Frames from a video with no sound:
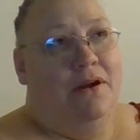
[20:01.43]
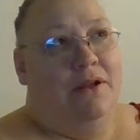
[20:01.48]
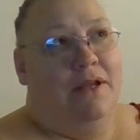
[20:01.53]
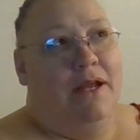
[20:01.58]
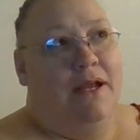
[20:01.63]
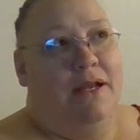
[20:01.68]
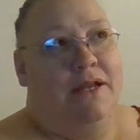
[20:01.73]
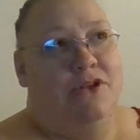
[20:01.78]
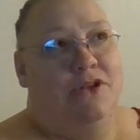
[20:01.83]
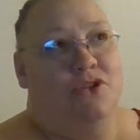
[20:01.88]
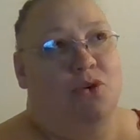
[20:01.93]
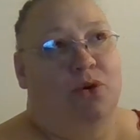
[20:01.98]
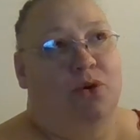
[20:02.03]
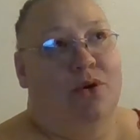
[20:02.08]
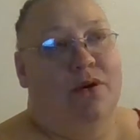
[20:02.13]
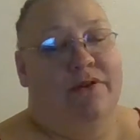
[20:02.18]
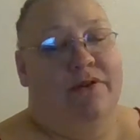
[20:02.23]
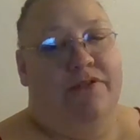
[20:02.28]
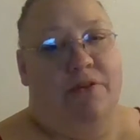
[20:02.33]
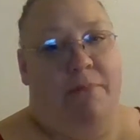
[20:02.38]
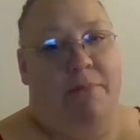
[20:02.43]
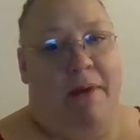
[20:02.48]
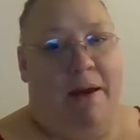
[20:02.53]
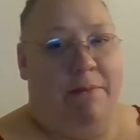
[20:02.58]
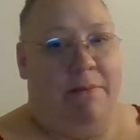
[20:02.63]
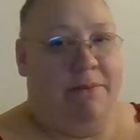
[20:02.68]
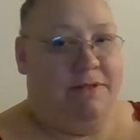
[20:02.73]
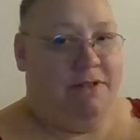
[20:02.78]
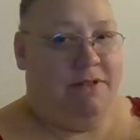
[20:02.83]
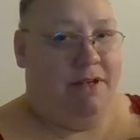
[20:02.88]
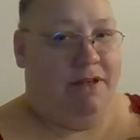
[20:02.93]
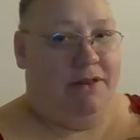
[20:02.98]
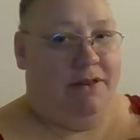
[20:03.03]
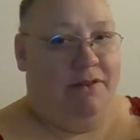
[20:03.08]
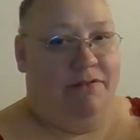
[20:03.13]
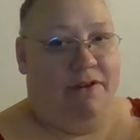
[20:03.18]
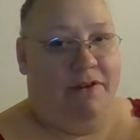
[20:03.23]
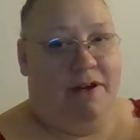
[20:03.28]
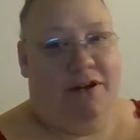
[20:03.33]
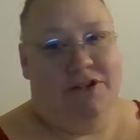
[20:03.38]
in each corner of the map is like the
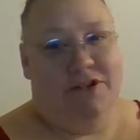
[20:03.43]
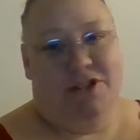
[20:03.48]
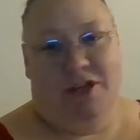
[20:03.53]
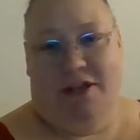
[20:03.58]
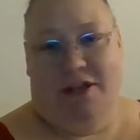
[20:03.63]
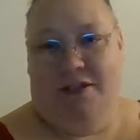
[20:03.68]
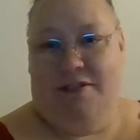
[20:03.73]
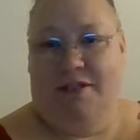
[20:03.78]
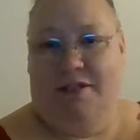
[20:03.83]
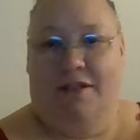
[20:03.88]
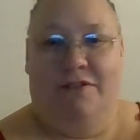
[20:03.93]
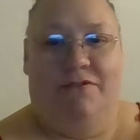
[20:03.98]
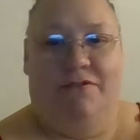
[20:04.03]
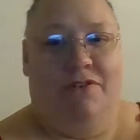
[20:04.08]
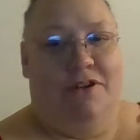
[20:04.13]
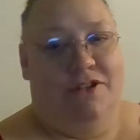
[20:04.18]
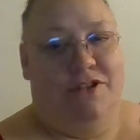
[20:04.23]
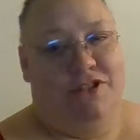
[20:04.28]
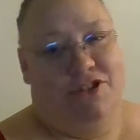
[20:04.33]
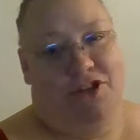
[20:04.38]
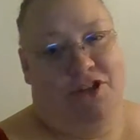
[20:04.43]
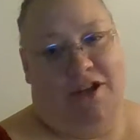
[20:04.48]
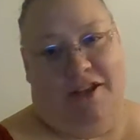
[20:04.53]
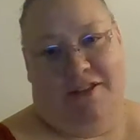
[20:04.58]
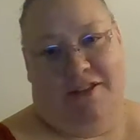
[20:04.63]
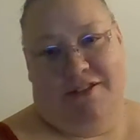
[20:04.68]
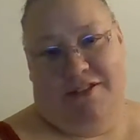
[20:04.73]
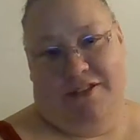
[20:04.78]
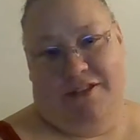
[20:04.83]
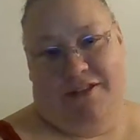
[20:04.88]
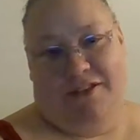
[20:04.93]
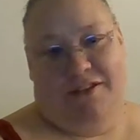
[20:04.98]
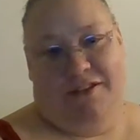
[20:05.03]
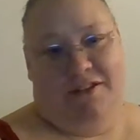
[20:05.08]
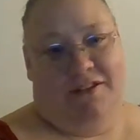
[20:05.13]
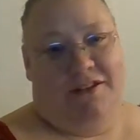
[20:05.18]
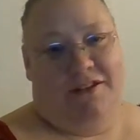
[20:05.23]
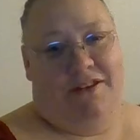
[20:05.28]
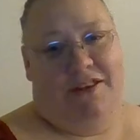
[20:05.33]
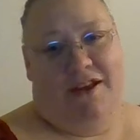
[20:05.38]
fire giants and the frost giants and
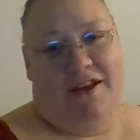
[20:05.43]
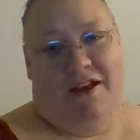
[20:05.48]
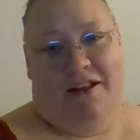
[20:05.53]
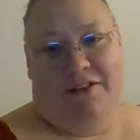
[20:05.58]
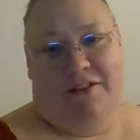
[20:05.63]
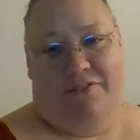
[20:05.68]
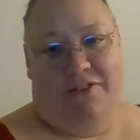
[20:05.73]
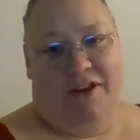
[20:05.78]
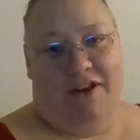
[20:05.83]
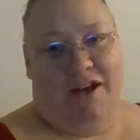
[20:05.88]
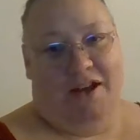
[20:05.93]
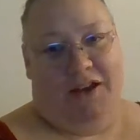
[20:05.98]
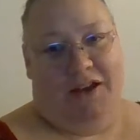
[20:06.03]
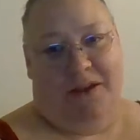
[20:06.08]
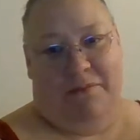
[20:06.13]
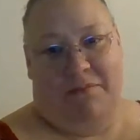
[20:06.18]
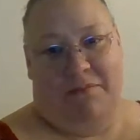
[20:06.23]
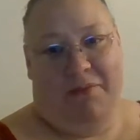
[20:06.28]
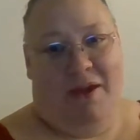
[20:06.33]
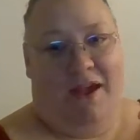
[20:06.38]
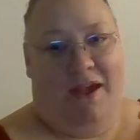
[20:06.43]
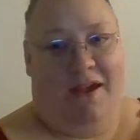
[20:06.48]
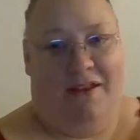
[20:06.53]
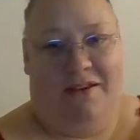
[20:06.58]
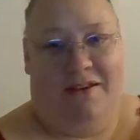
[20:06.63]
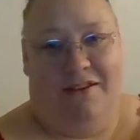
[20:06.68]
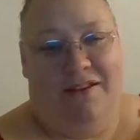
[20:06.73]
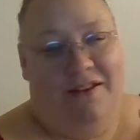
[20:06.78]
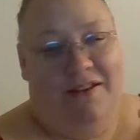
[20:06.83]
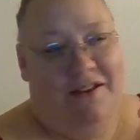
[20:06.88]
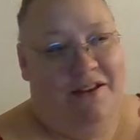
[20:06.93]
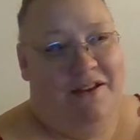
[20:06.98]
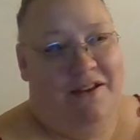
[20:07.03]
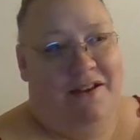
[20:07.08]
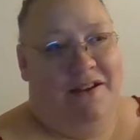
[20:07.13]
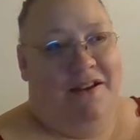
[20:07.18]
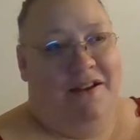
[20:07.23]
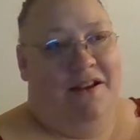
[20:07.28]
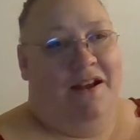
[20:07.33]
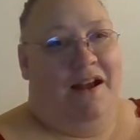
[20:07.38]
the Elfenheim, and
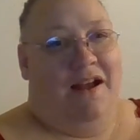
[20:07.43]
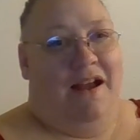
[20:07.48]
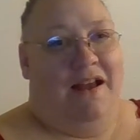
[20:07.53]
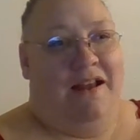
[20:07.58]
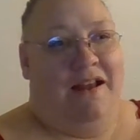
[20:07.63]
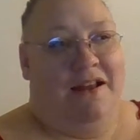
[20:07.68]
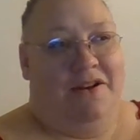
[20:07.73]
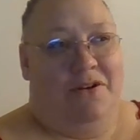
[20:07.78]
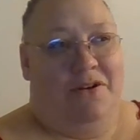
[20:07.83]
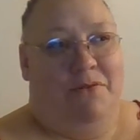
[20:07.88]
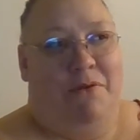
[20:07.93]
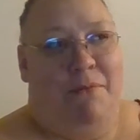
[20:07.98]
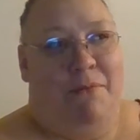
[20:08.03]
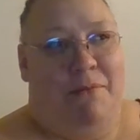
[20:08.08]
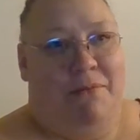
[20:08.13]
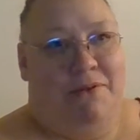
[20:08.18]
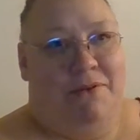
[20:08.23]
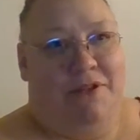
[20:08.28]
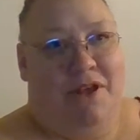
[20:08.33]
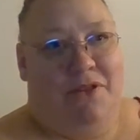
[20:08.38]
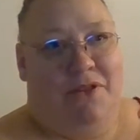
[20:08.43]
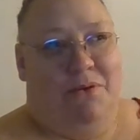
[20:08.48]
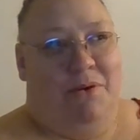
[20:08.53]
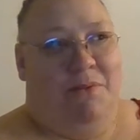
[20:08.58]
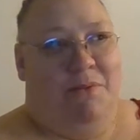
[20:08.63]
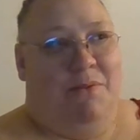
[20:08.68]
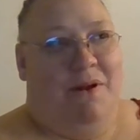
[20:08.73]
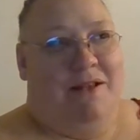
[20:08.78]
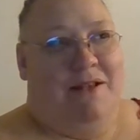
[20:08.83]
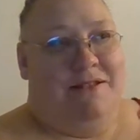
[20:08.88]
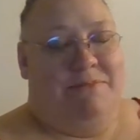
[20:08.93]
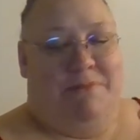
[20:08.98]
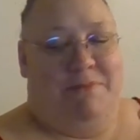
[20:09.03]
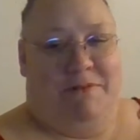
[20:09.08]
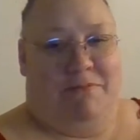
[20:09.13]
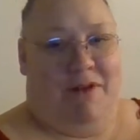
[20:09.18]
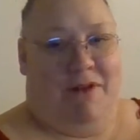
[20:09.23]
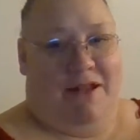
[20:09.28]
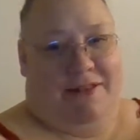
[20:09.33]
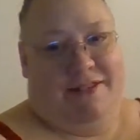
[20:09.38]
I don't remember what the other one was, but
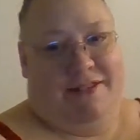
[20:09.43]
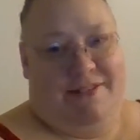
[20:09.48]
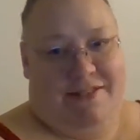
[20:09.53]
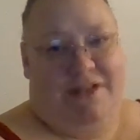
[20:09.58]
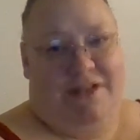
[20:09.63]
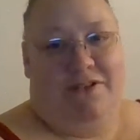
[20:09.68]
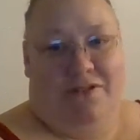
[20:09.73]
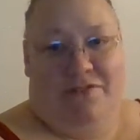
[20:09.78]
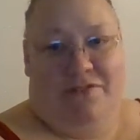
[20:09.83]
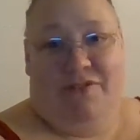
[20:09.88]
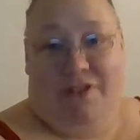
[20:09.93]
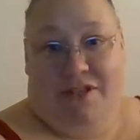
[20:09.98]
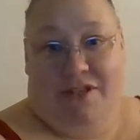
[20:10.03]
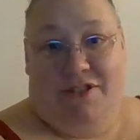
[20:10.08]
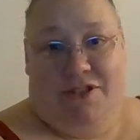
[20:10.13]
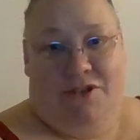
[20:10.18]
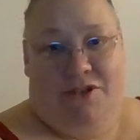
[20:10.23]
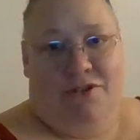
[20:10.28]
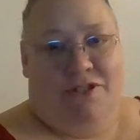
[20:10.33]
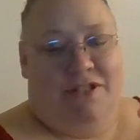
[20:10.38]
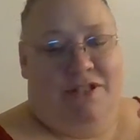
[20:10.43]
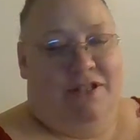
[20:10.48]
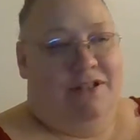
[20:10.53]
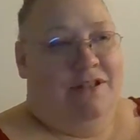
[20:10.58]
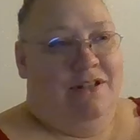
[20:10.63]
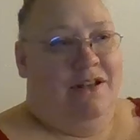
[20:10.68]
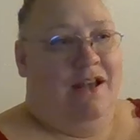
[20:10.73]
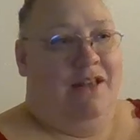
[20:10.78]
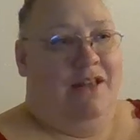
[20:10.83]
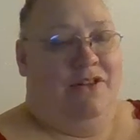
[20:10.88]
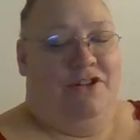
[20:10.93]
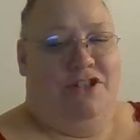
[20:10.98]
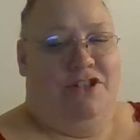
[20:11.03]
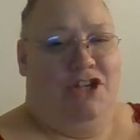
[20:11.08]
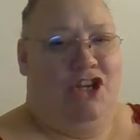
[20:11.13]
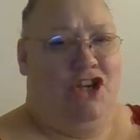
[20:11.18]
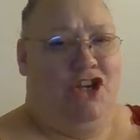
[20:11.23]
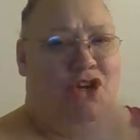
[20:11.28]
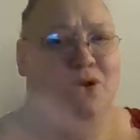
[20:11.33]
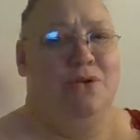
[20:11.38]
right in the center of is Yggdrasil, and this
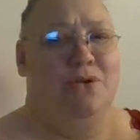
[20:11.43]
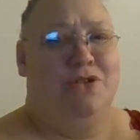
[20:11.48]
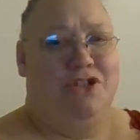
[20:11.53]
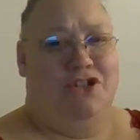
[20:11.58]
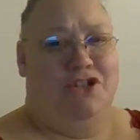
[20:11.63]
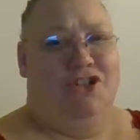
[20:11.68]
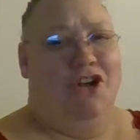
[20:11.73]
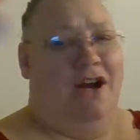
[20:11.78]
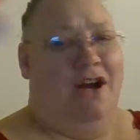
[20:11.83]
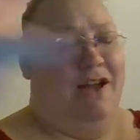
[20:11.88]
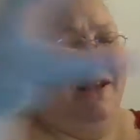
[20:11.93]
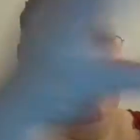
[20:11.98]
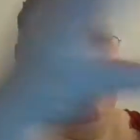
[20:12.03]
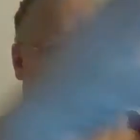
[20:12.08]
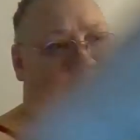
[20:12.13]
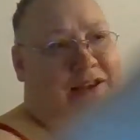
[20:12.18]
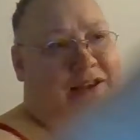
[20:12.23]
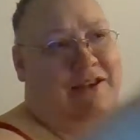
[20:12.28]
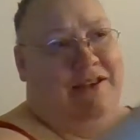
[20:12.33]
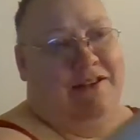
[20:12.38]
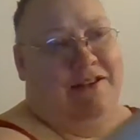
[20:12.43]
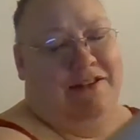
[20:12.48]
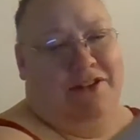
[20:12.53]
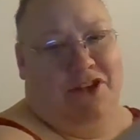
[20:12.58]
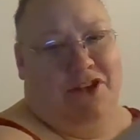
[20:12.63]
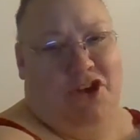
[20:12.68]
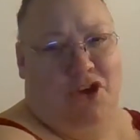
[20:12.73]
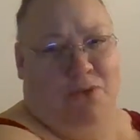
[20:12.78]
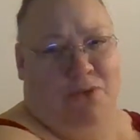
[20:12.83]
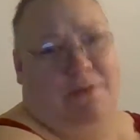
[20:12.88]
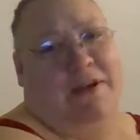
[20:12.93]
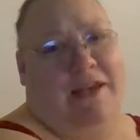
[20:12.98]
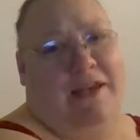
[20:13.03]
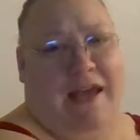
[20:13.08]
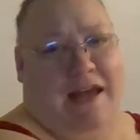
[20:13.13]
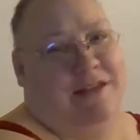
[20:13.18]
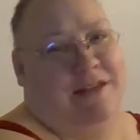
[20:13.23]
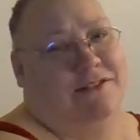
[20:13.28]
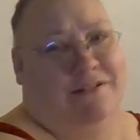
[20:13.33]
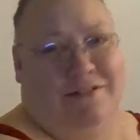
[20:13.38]
huge giant like human
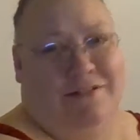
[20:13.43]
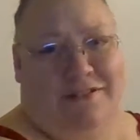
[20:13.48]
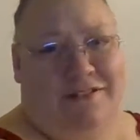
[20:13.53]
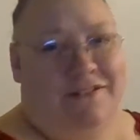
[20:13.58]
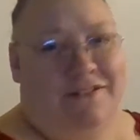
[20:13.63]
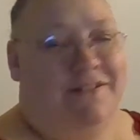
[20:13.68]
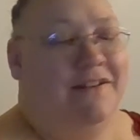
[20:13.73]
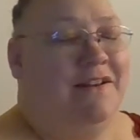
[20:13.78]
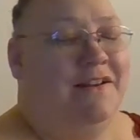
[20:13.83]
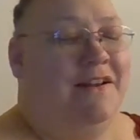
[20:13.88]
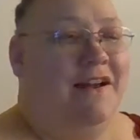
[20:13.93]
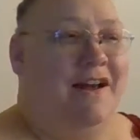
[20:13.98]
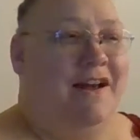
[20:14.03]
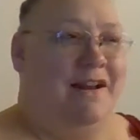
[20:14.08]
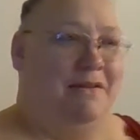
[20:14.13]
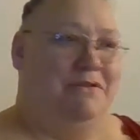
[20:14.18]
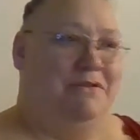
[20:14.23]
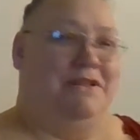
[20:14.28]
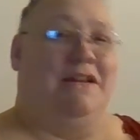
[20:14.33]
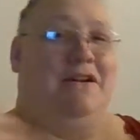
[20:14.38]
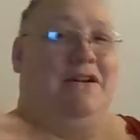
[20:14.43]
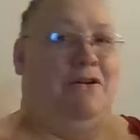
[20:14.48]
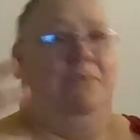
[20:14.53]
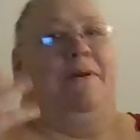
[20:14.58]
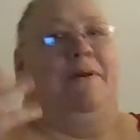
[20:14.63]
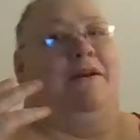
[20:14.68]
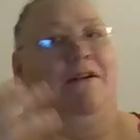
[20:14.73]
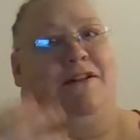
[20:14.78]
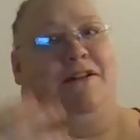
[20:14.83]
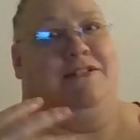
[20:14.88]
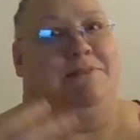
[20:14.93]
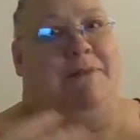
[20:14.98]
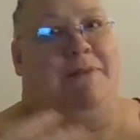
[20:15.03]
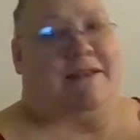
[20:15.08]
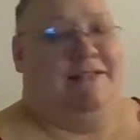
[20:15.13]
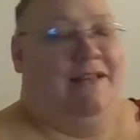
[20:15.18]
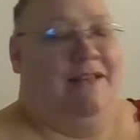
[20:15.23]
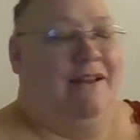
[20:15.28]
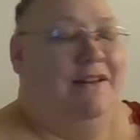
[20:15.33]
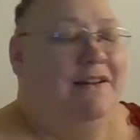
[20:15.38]
castle. And I was like, oh my God, it's
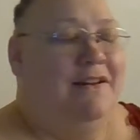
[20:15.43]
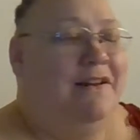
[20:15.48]
amazing.